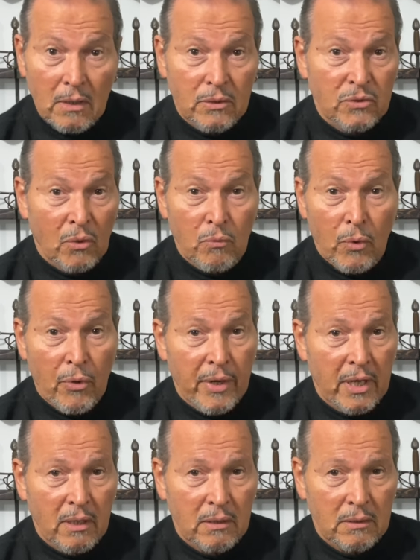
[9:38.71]
Don't
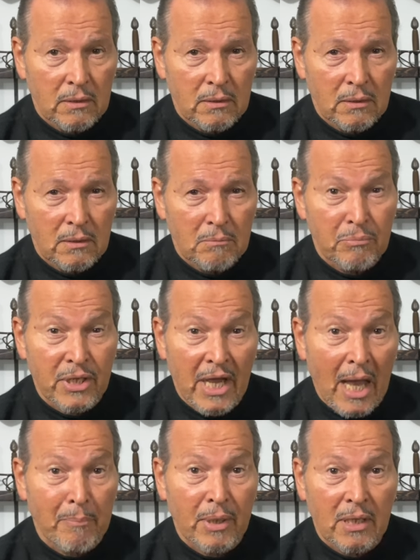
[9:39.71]
worry. Be
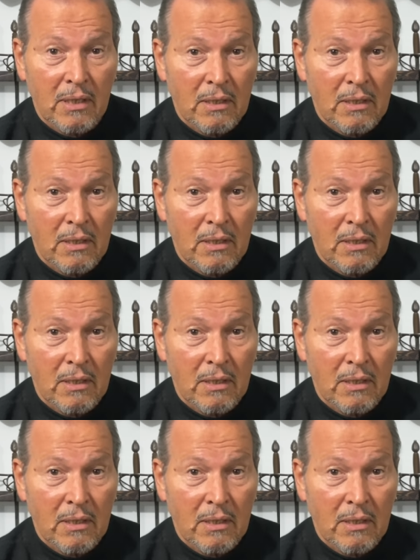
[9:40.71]
happy.